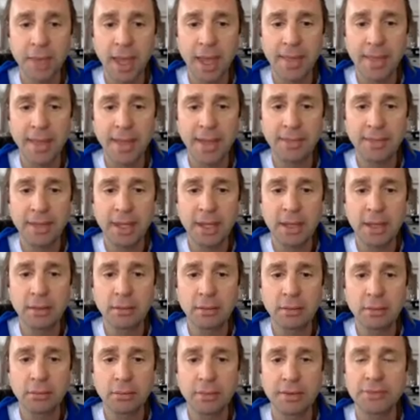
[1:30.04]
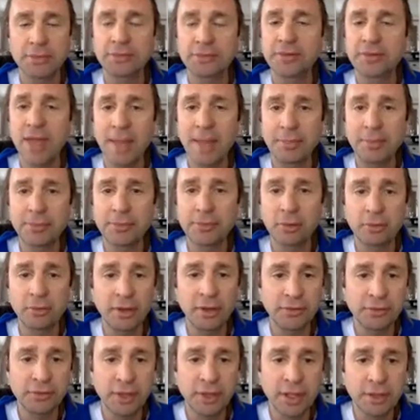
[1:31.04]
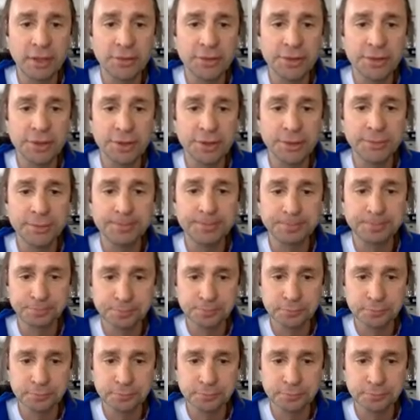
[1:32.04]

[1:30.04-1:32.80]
then the steps are listed here too,